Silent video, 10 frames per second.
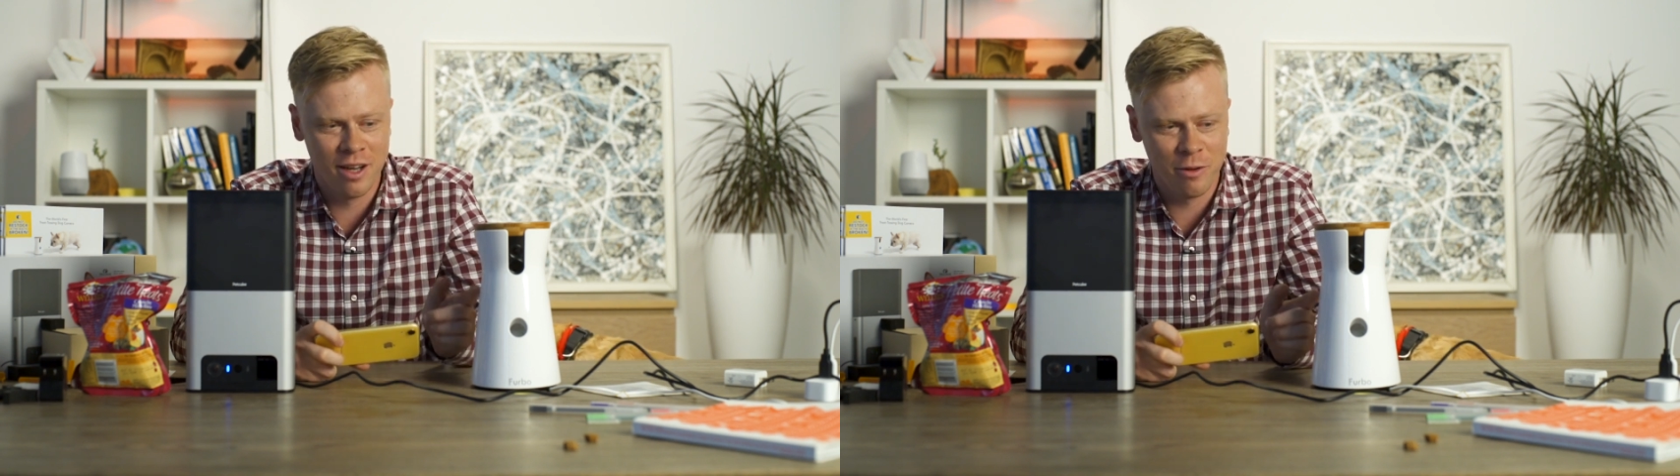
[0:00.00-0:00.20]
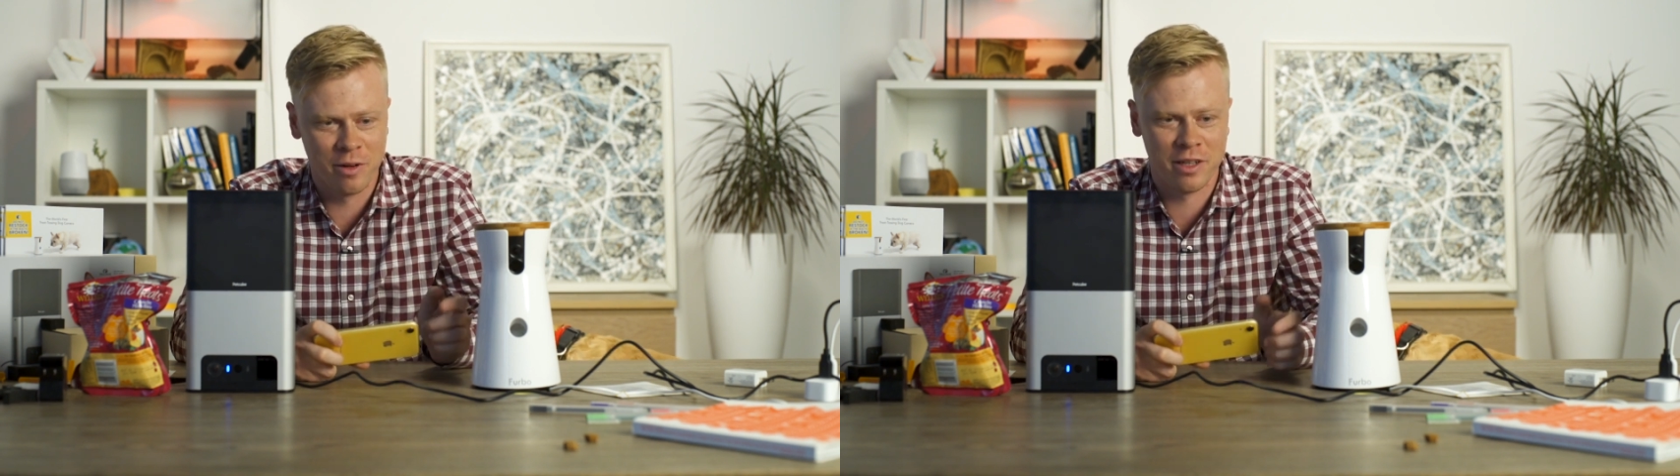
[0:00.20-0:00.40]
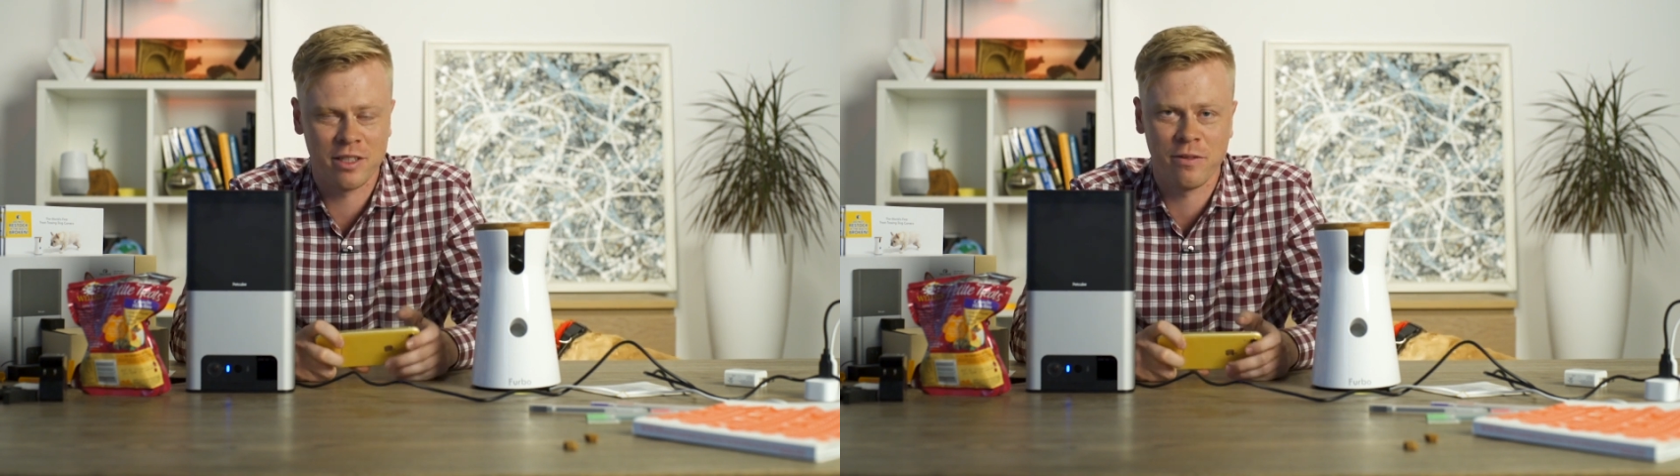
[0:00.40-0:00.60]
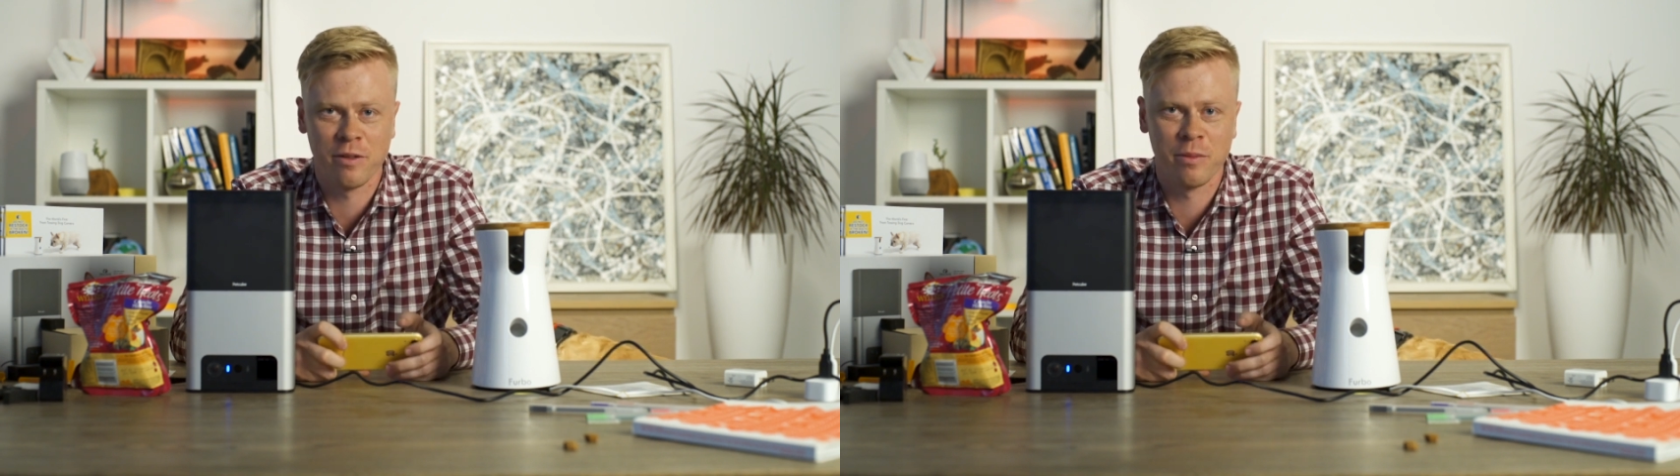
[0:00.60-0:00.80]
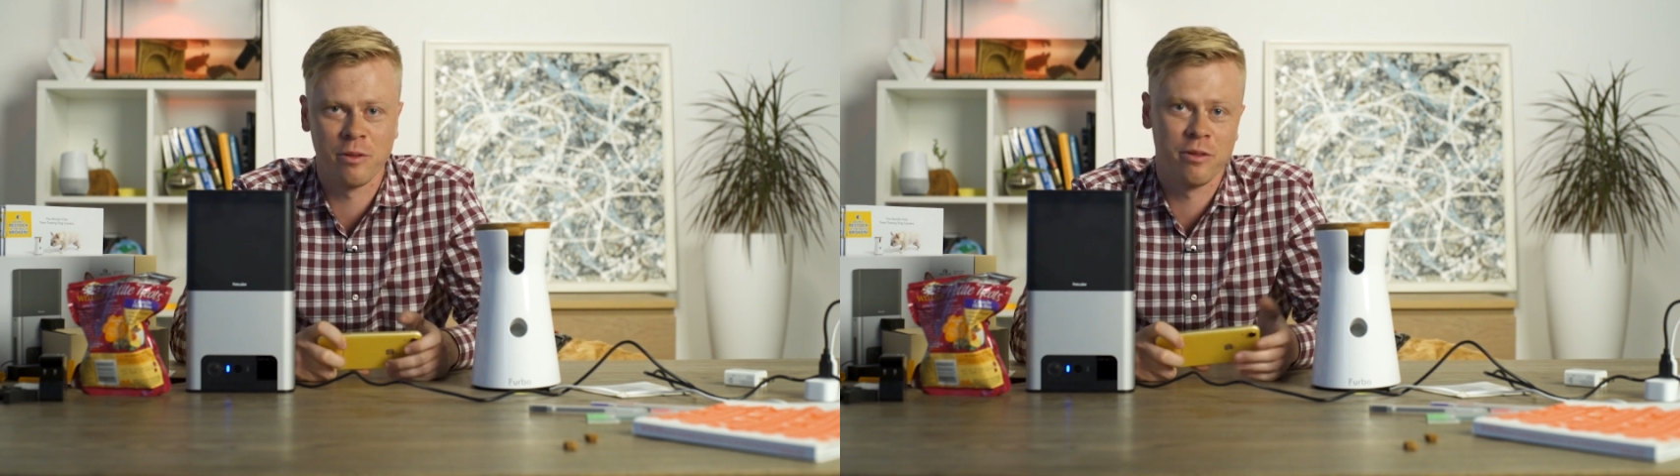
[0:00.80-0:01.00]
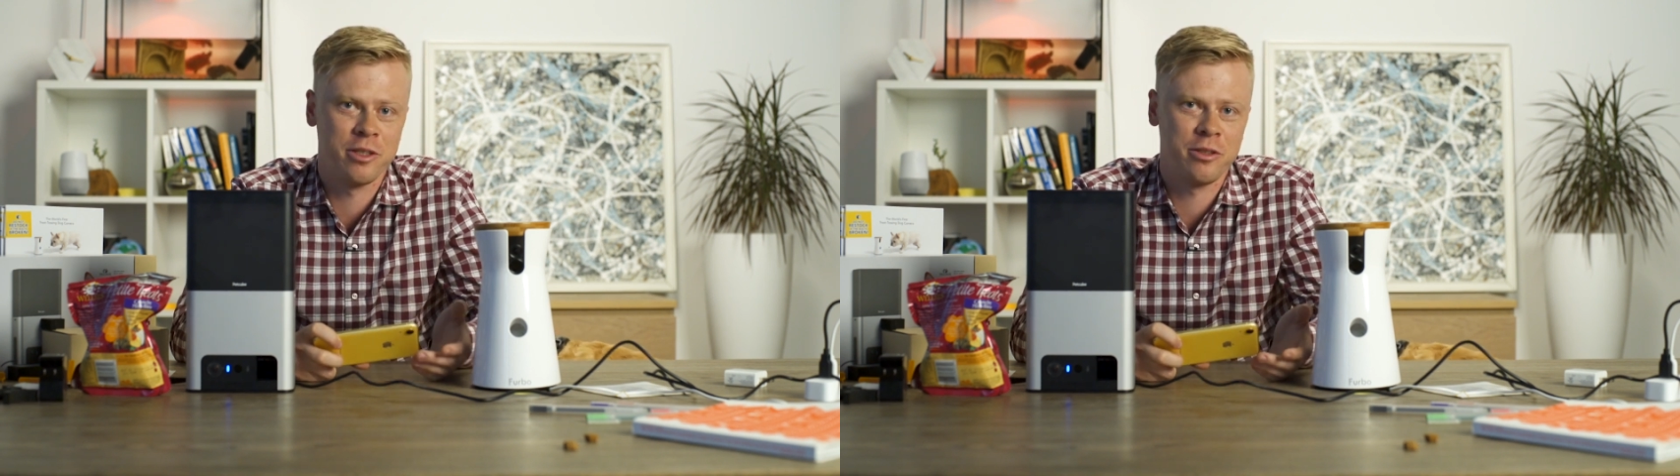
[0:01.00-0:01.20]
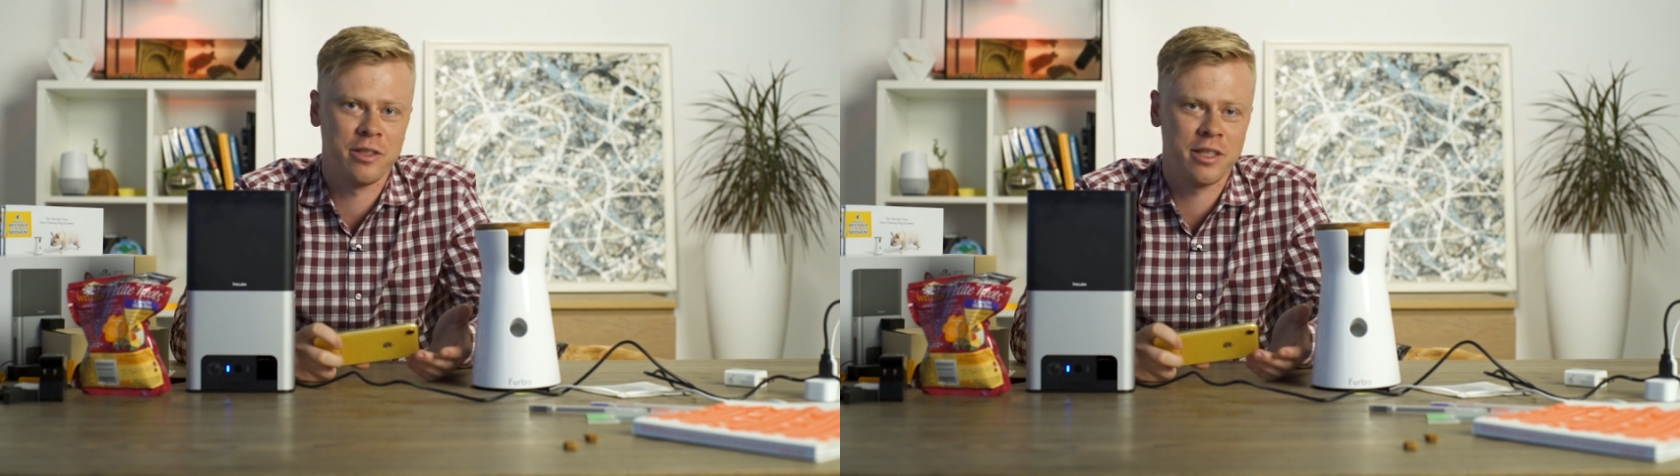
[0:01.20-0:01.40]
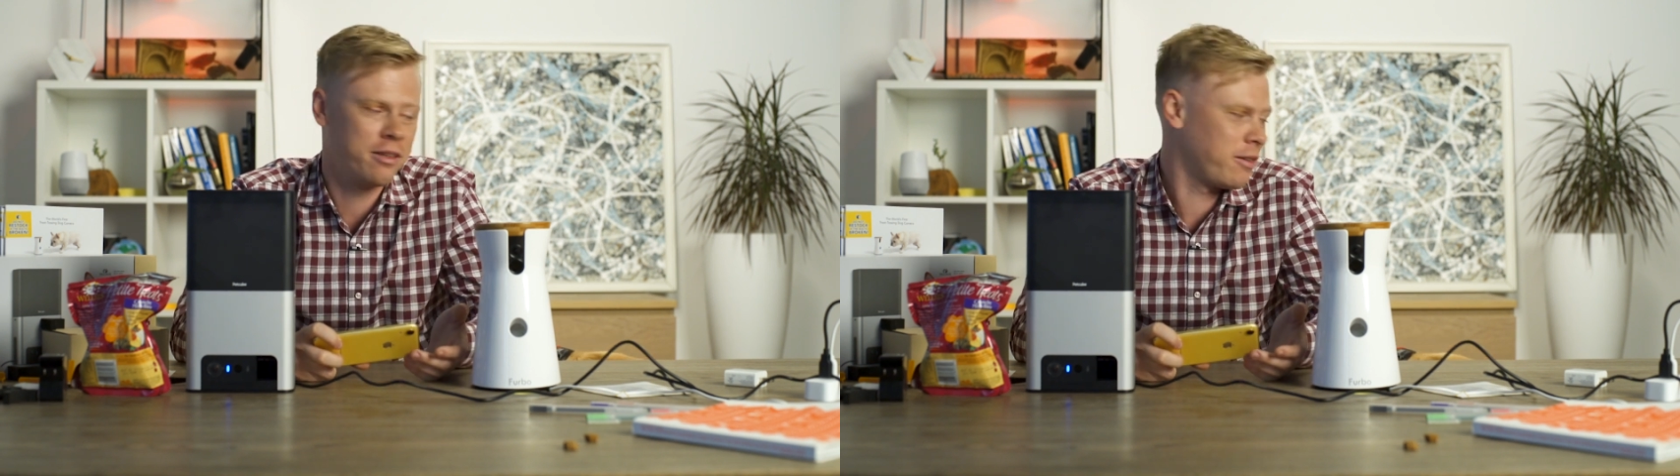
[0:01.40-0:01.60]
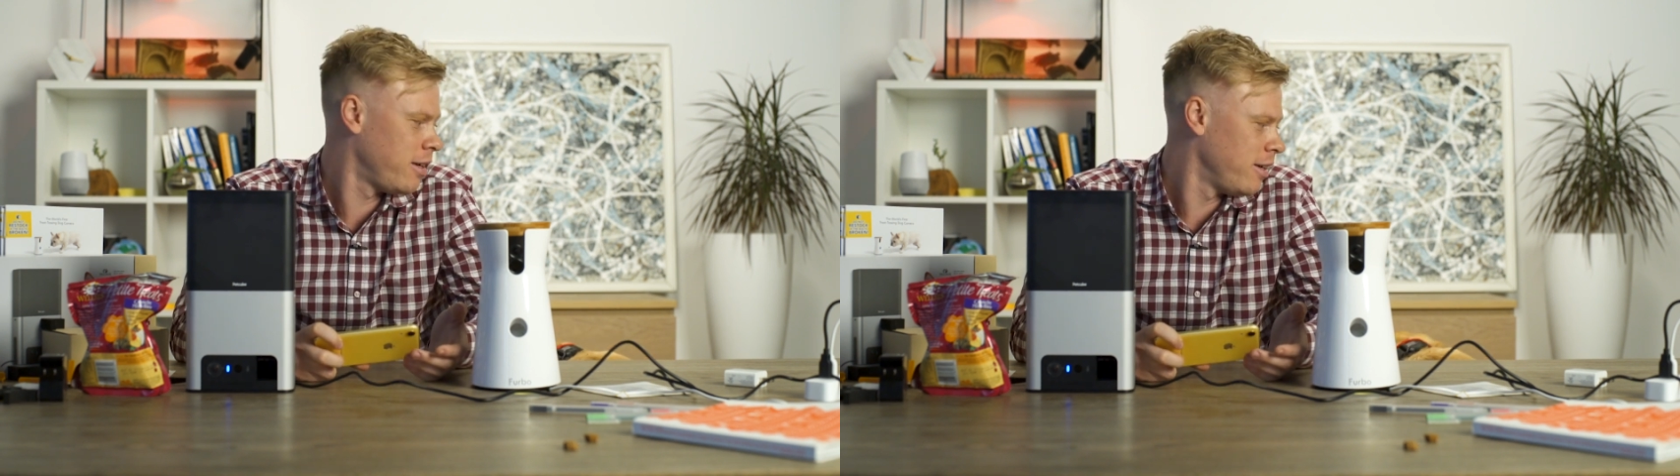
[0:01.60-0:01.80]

whereas Furbo only shoots out